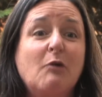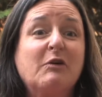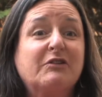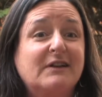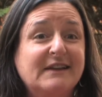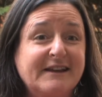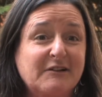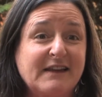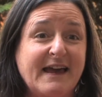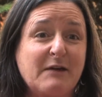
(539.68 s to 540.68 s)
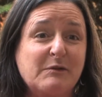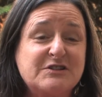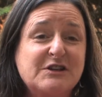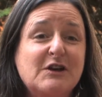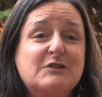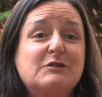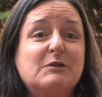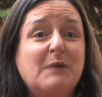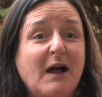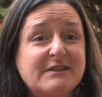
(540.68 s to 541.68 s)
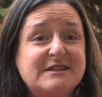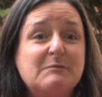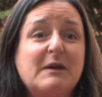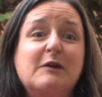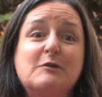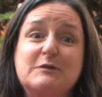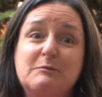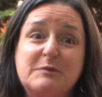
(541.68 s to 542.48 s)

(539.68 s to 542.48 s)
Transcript: with clear language, so that policymakers and